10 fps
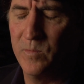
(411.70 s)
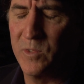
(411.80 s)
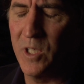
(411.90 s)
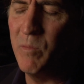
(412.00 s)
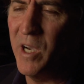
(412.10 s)

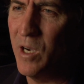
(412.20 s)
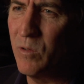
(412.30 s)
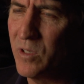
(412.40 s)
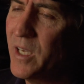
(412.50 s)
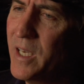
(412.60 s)

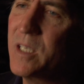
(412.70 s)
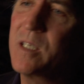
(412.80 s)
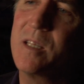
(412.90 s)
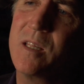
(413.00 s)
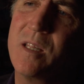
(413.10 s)
somehow
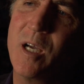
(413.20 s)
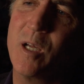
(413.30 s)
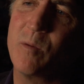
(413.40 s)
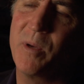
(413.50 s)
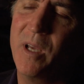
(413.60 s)
takes
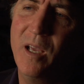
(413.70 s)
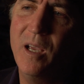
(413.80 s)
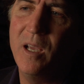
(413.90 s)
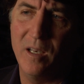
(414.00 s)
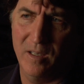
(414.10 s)
that
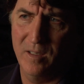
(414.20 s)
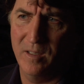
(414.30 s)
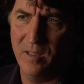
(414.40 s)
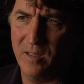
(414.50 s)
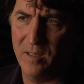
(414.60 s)
pain.
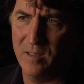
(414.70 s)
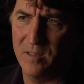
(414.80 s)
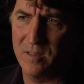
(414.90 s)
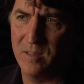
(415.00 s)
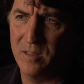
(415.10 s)

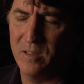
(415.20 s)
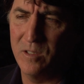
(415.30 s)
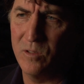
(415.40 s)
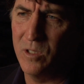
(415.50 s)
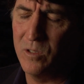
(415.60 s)
And
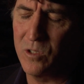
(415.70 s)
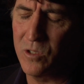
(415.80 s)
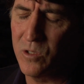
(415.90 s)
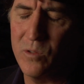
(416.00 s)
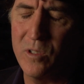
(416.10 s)
it's
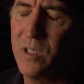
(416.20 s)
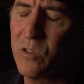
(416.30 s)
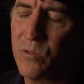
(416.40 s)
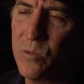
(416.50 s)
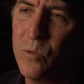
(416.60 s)
certainly
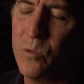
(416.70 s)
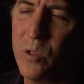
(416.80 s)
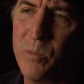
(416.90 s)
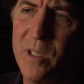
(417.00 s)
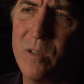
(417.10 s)
true
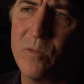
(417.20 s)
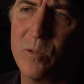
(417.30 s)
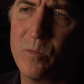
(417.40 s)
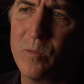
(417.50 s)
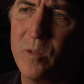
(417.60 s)
that
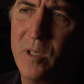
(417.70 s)
Beethoven